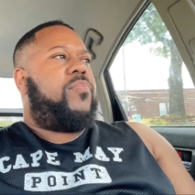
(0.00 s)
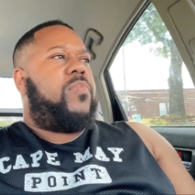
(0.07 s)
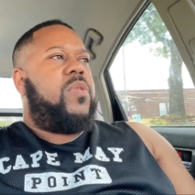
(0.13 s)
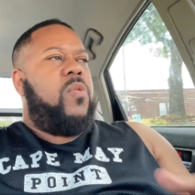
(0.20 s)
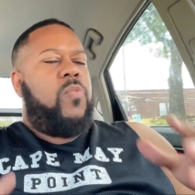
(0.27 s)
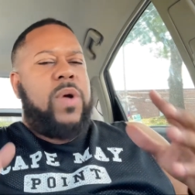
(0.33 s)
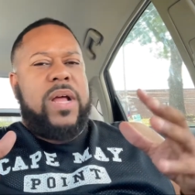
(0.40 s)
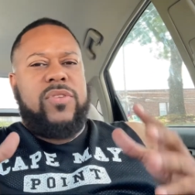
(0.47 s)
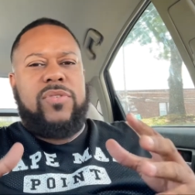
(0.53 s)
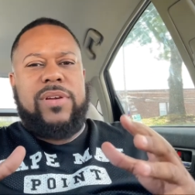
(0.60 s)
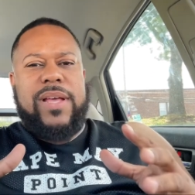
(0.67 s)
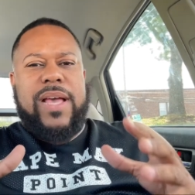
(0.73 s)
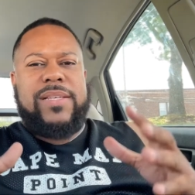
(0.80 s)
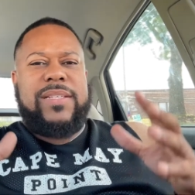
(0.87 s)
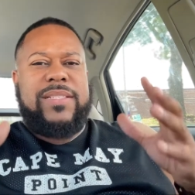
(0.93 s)
Why
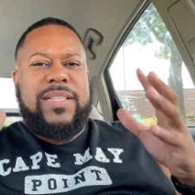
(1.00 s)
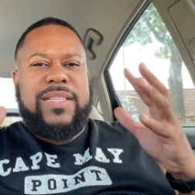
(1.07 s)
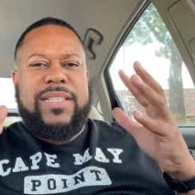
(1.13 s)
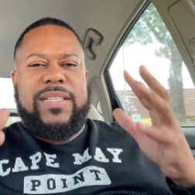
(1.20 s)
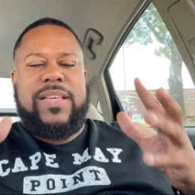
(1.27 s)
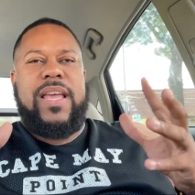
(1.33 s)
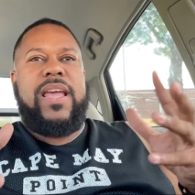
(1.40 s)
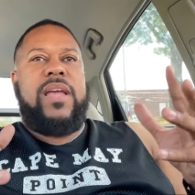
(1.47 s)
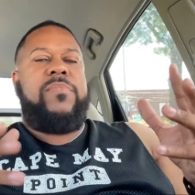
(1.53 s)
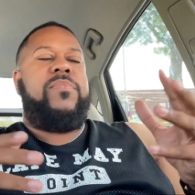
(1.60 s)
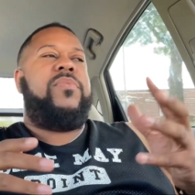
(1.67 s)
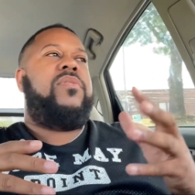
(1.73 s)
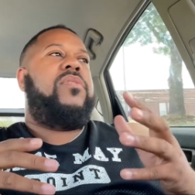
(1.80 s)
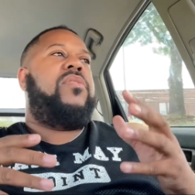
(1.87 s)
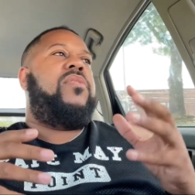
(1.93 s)
DoorDash is a scam.
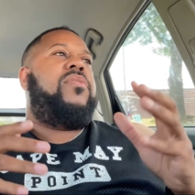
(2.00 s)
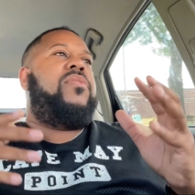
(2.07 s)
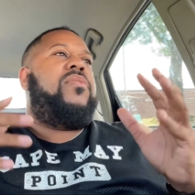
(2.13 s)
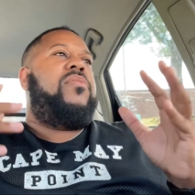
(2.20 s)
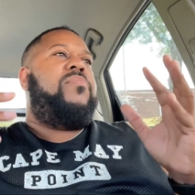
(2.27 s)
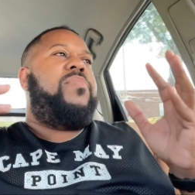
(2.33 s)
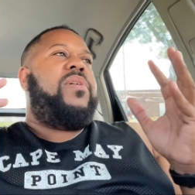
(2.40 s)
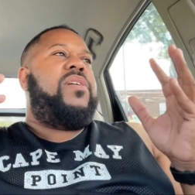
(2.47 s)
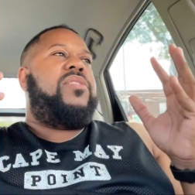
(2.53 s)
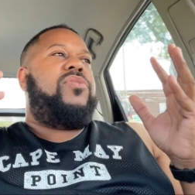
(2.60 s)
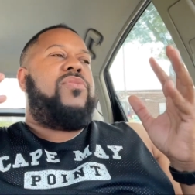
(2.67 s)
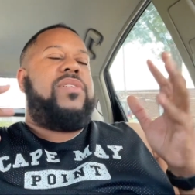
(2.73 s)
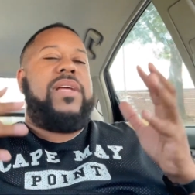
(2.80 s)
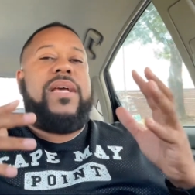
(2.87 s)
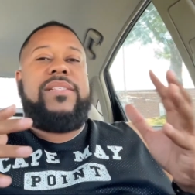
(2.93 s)
Because
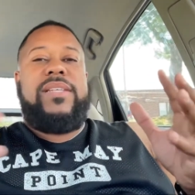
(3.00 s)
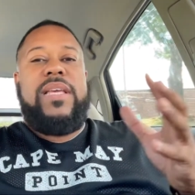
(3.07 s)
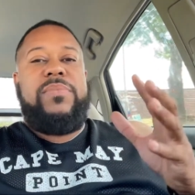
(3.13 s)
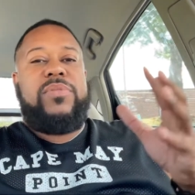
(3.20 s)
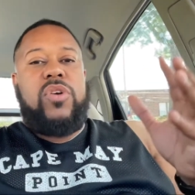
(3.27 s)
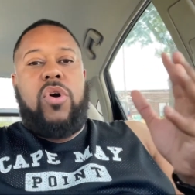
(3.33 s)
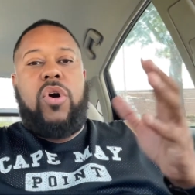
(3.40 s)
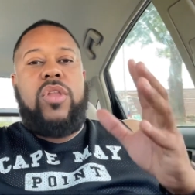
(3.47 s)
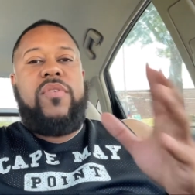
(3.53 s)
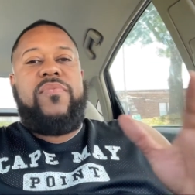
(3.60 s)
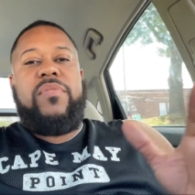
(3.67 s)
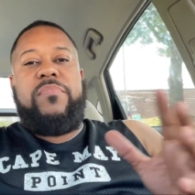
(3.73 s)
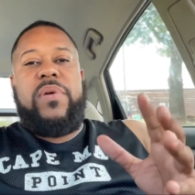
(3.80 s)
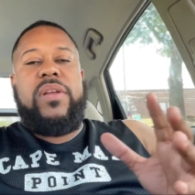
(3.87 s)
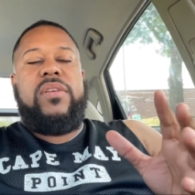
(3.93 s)
DoorDash keeps all of the
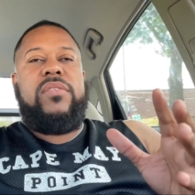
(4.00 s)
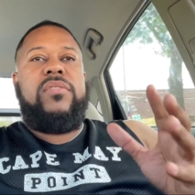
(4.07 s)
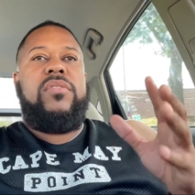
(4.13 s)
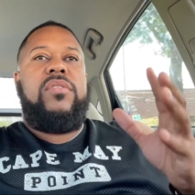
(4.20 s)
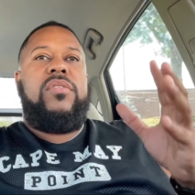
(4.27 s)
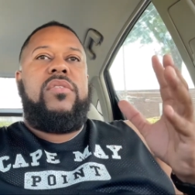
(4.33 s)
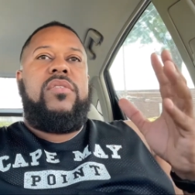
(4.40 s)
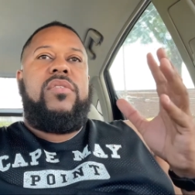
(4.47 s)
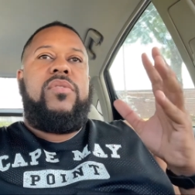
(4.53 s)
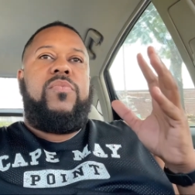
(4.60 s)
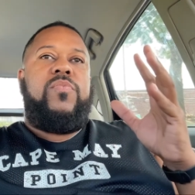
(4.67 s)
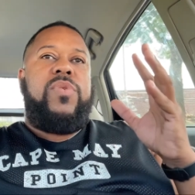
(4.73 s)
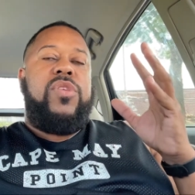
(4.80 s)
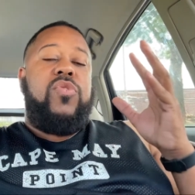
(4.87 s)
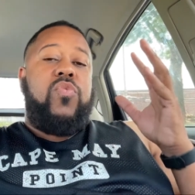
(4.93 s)
money.
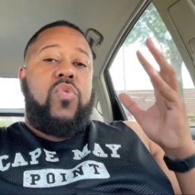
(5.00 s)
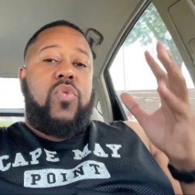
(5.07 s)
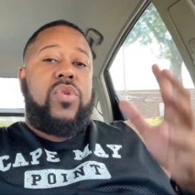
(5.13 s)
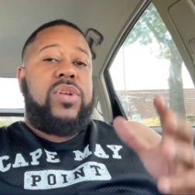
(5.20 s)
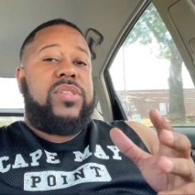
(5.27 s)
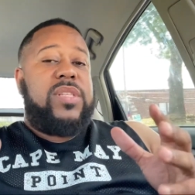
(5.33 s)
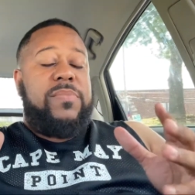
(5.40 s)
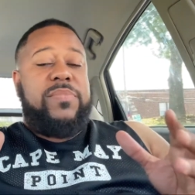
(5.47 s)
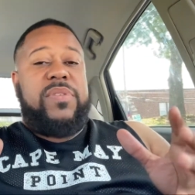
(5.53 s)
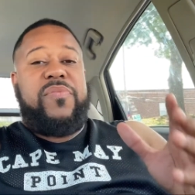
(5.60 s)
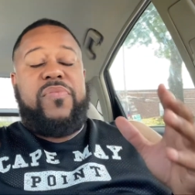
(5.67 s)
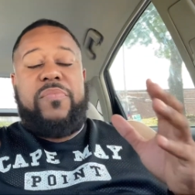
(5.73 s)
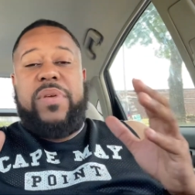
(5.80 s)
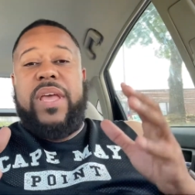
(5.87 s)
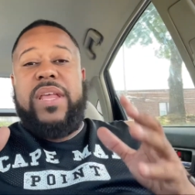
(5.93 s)
When you order something
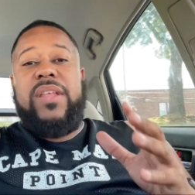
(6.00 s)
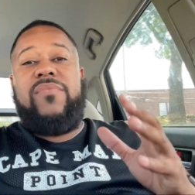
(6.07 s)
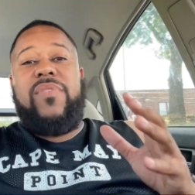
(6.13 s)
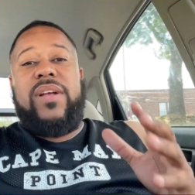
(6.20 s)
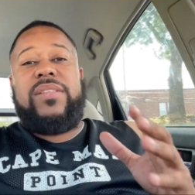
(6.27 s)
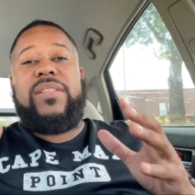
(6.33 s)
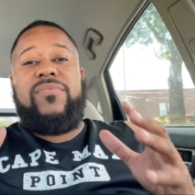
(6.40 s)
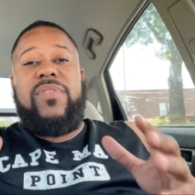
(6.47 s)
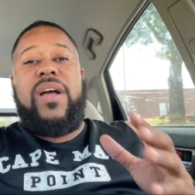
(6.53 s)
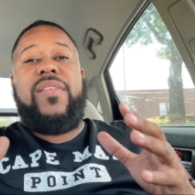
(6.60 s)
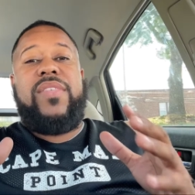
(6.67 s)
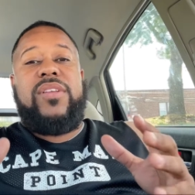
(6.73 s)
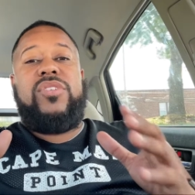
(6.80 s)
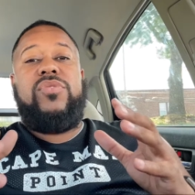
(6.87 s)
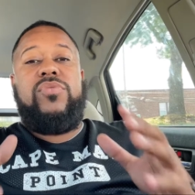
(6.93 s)
from any restaurant
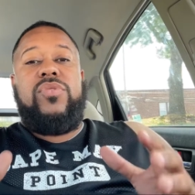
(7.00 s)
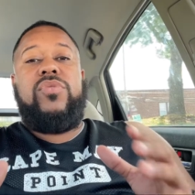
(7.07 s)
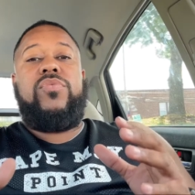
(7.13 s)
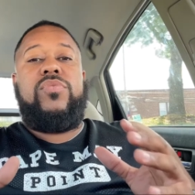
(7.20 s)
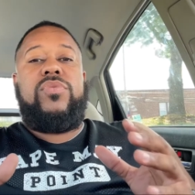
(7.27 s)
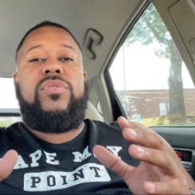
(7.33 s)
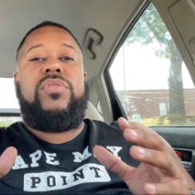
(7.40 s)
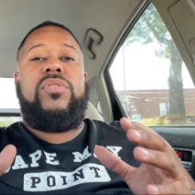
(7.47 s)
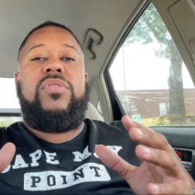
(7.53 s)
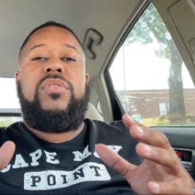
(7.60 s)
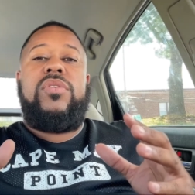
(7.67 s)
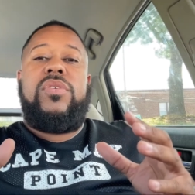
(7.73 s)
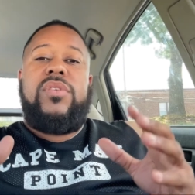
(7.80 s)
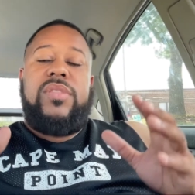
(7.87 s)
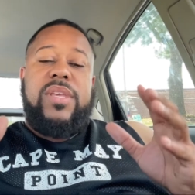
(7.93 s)
that you use,
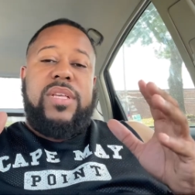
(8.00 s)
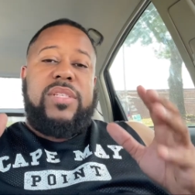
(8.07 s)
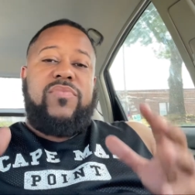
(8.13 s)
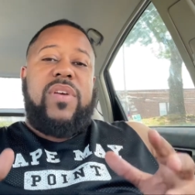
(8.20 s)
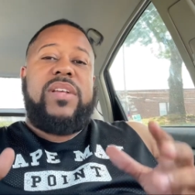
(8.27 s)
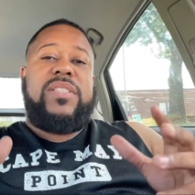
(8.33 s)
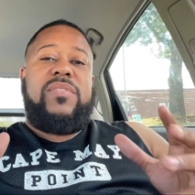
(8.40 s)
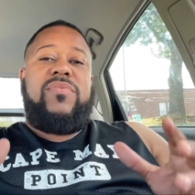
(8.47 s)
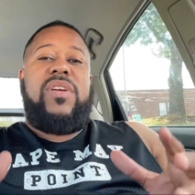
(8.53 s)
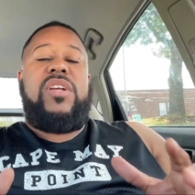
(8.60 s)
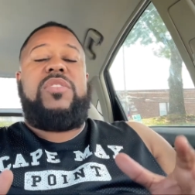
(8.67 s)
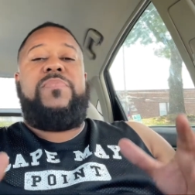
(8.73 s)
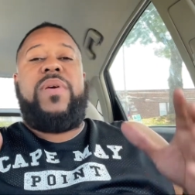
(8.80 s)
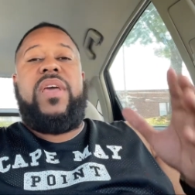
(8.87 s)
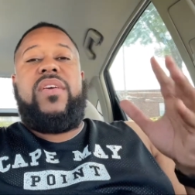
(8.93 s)
these restaurants
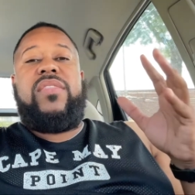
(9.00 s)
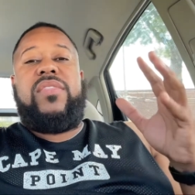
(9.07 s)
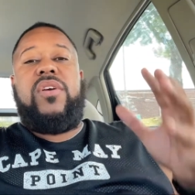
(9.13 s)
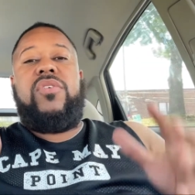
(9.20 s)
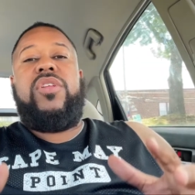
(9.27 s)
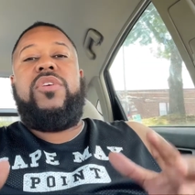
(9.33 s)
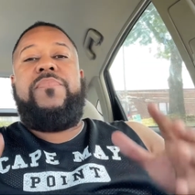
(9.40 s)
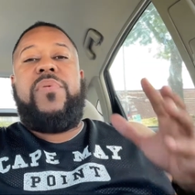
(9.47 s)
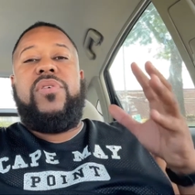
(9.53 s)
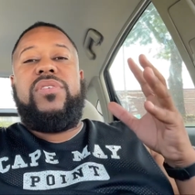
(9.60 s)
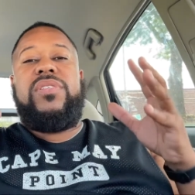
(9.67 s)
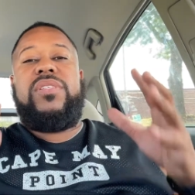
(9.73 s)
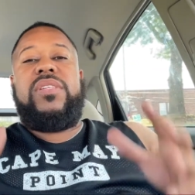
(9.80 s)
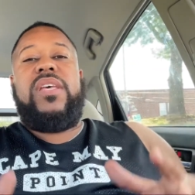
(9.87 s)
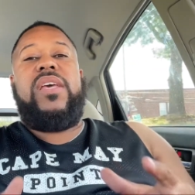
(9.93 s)
pay
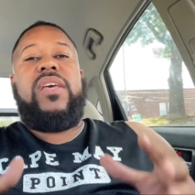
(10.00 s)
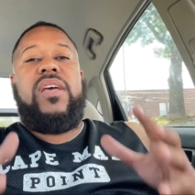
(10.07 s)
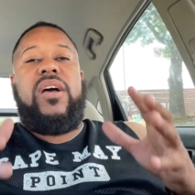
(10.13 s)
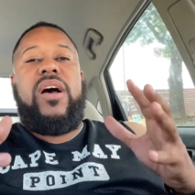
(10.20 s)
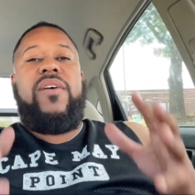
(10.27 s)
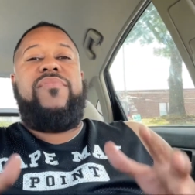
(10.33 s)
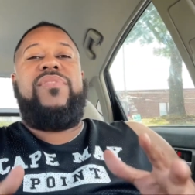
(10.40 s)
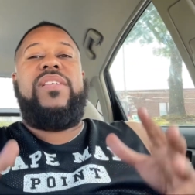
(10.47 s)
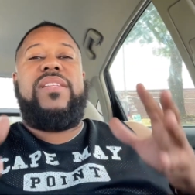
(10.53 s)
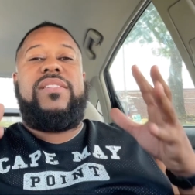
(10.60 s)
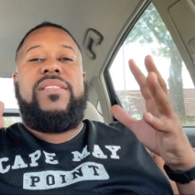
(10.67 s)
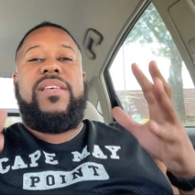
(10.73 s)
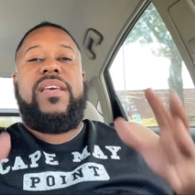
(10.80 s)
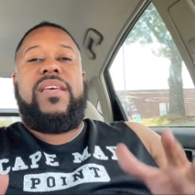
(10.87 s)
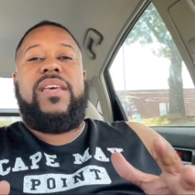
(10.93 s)
30% of the
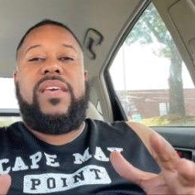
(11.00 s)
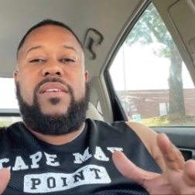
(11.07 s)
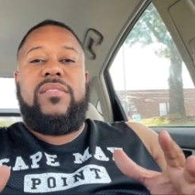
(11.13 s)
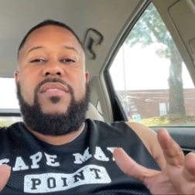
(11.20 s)
ticket